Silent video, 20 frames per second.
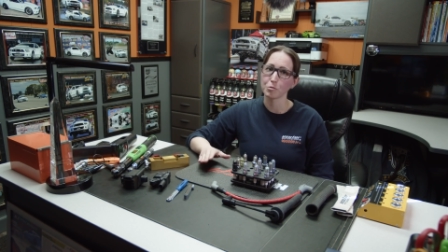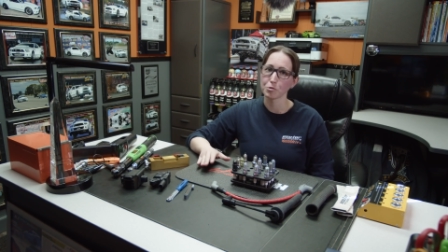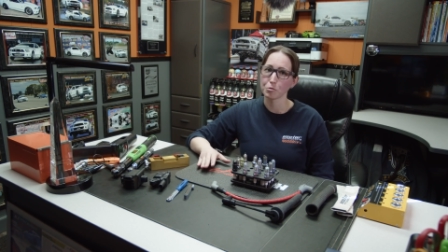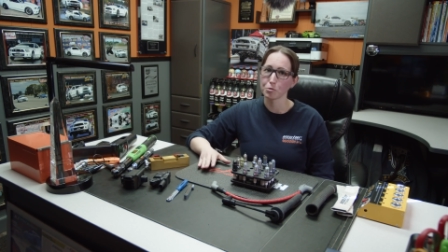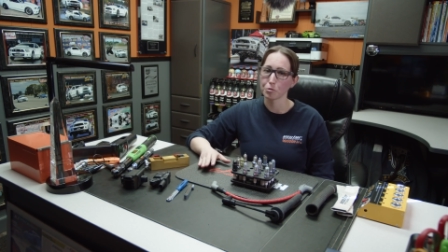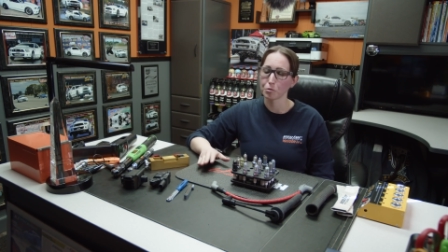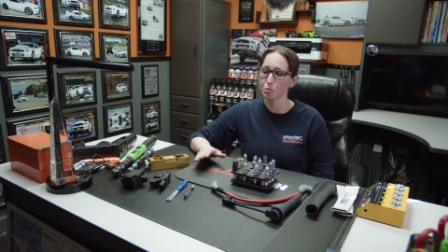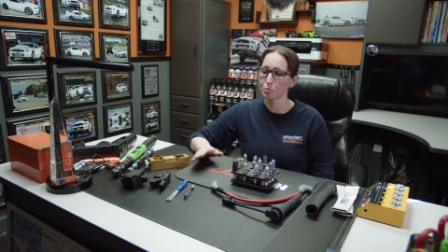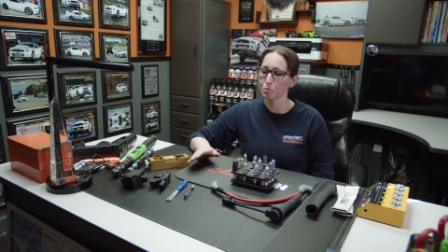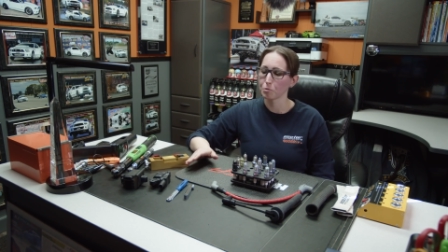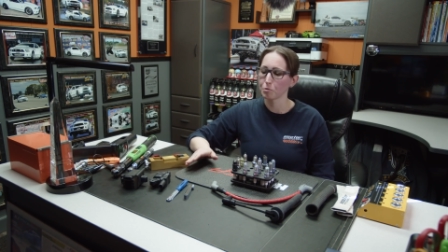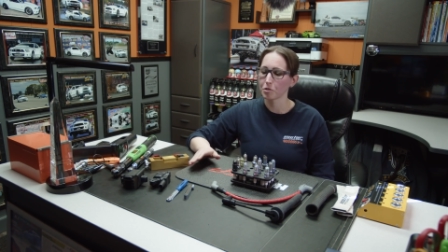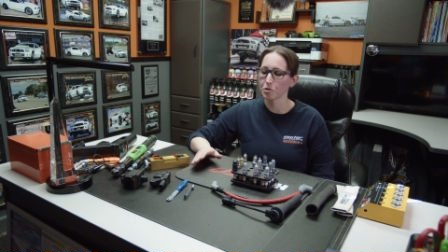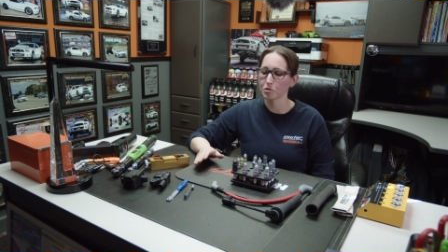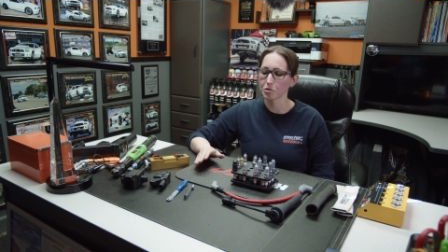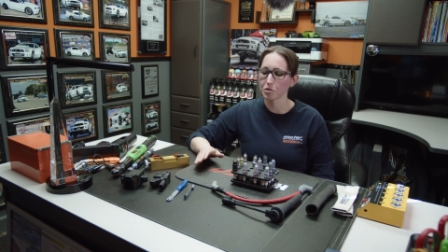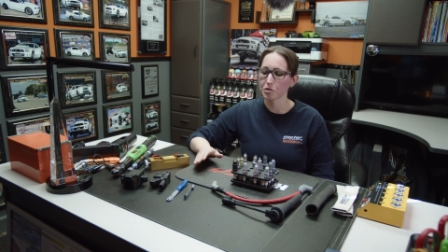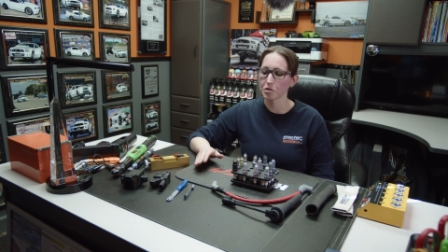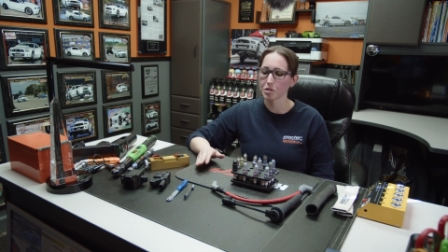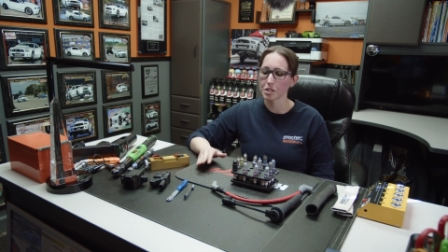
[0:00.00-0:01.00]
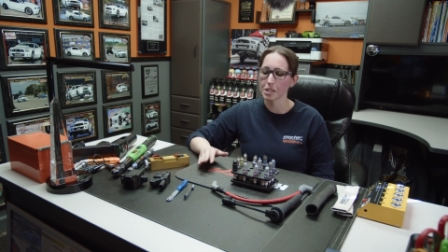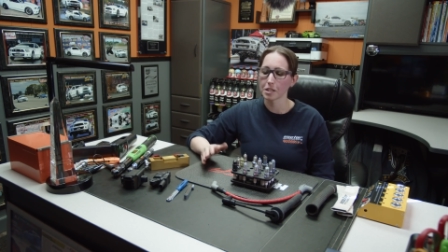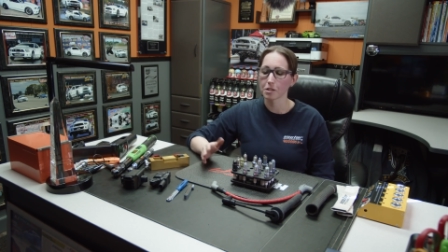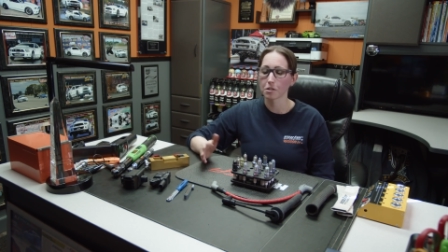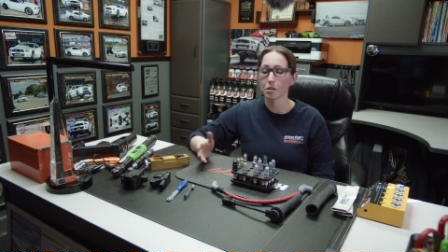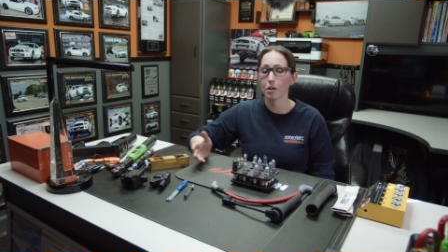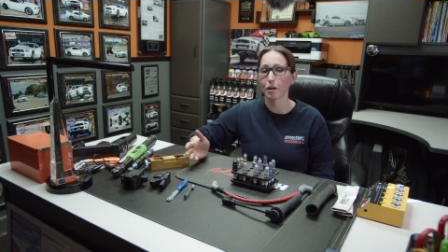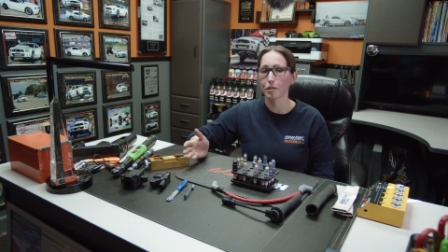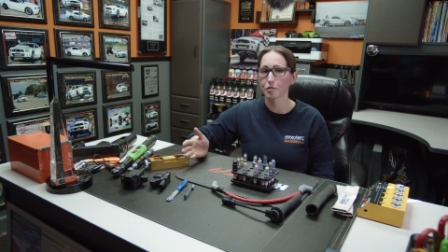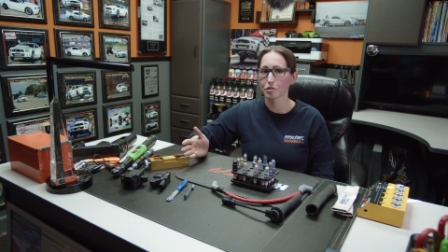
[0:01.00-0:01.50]
So let's just say it
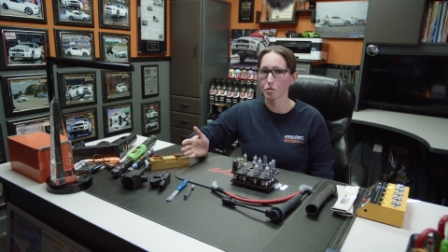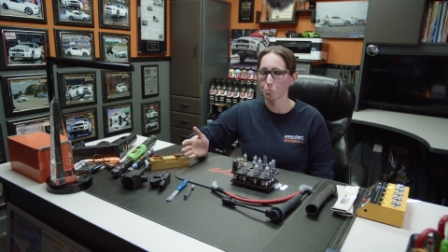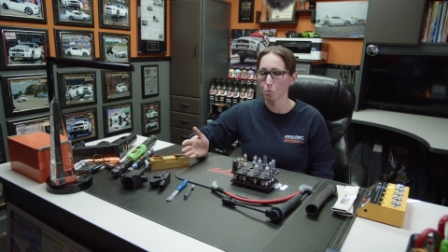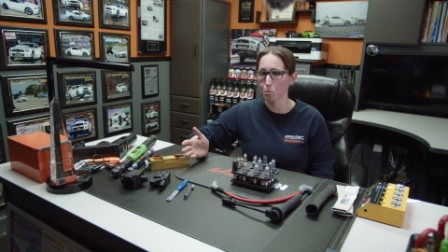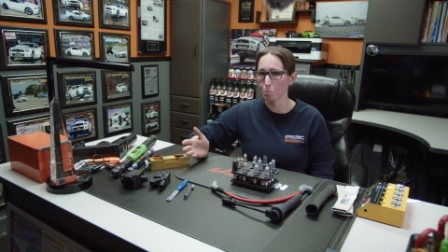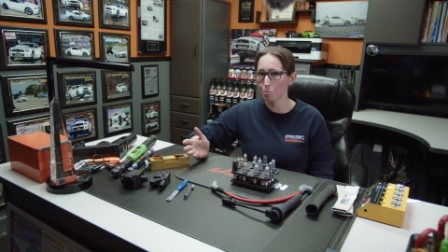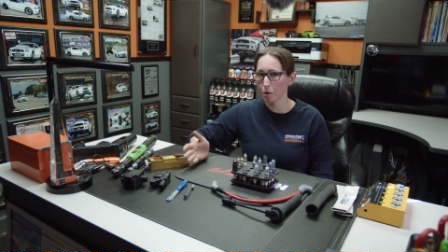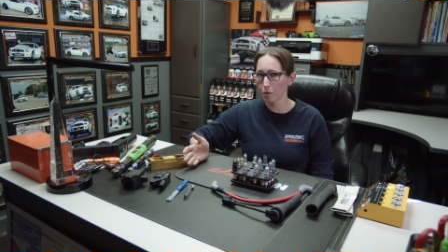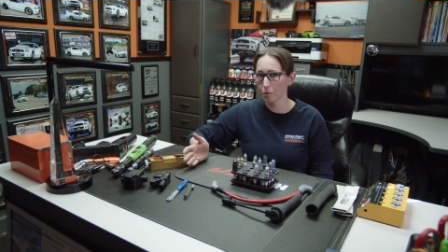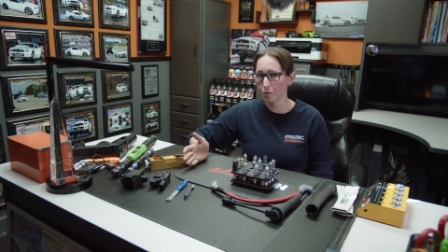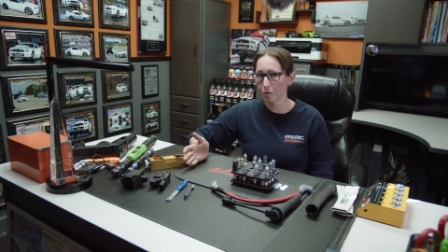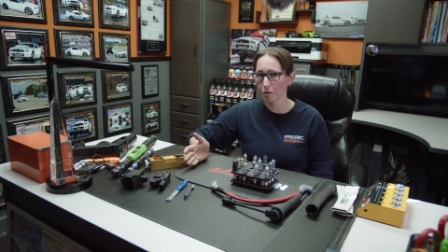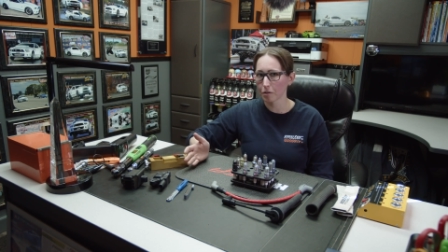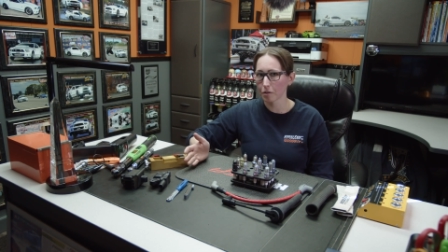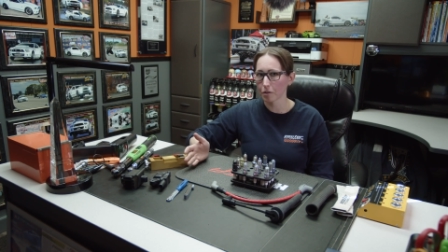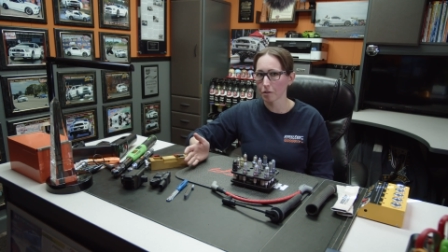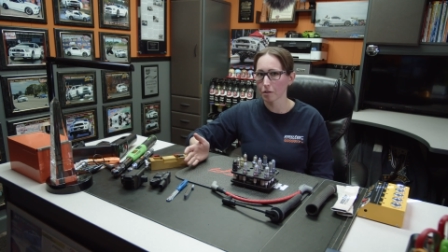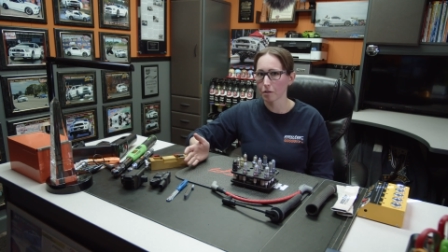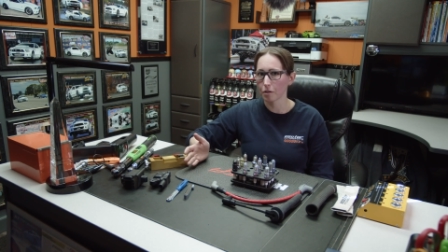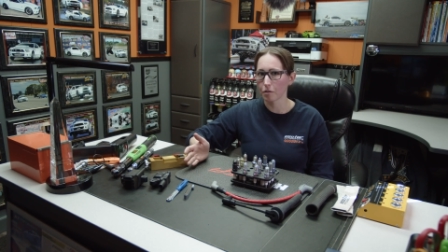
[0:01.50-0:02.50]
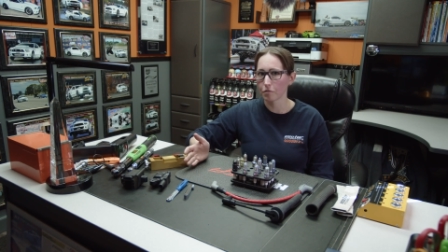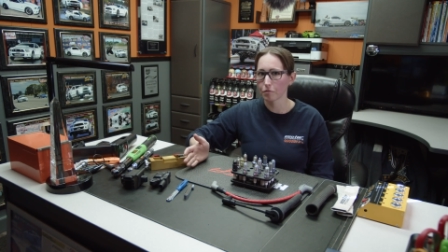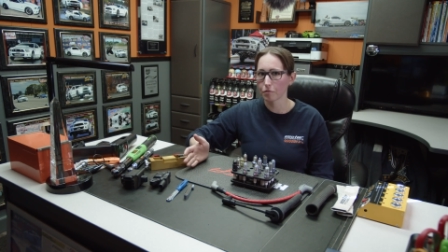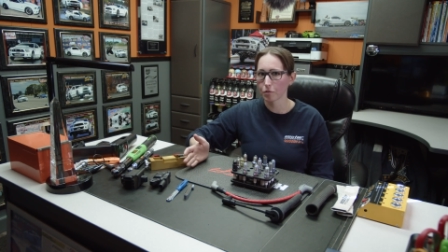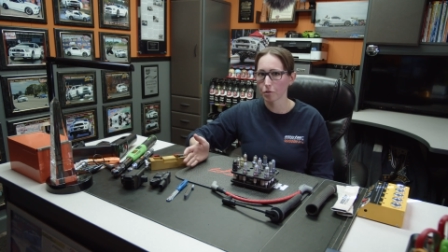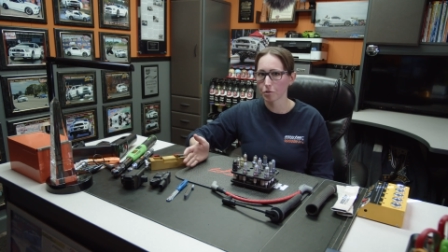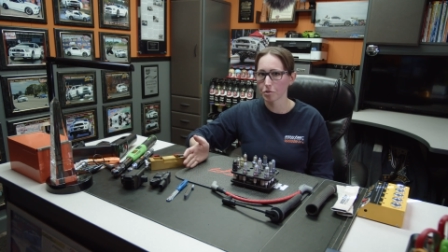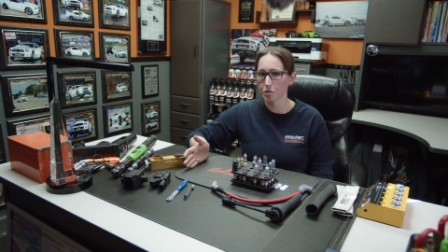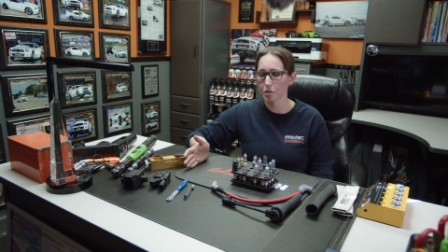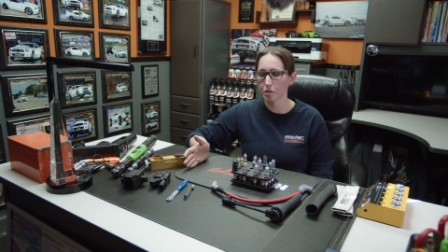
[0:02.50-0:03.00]
cost him a motor,
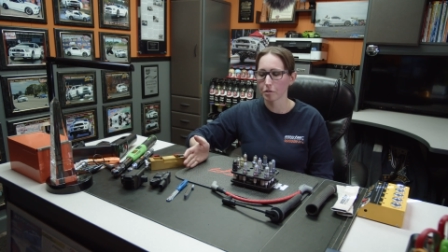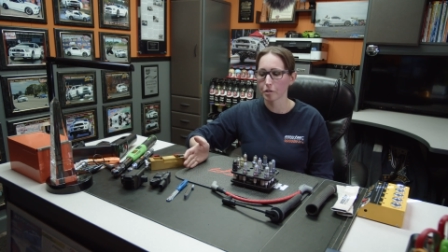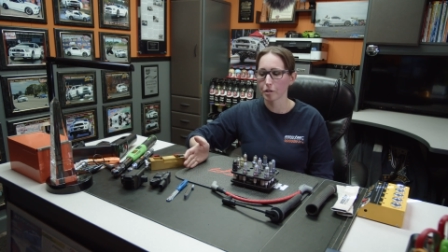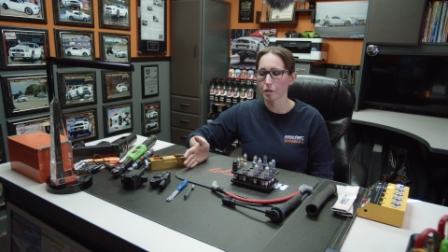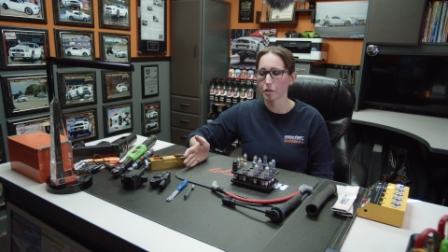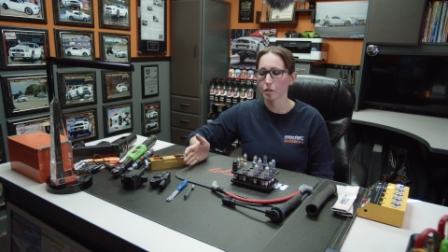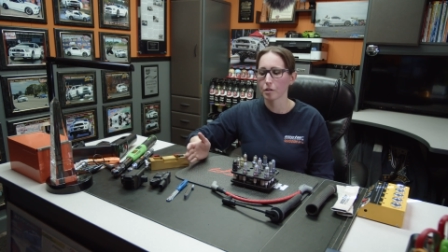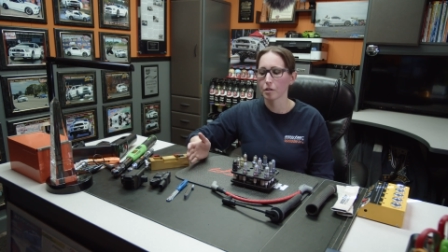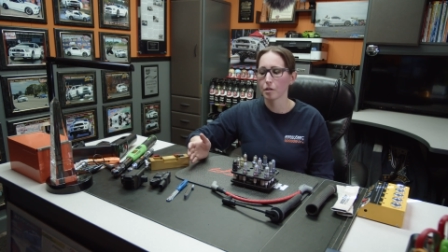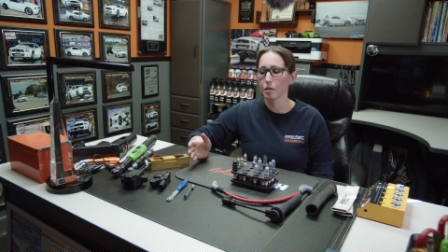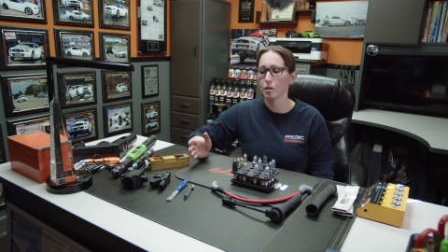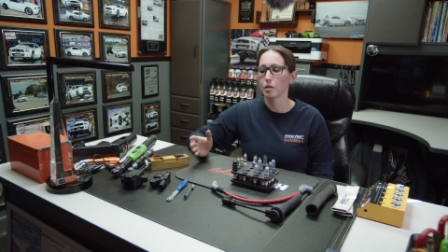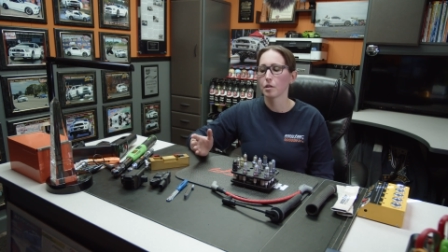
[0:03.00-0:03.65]
unfortunately.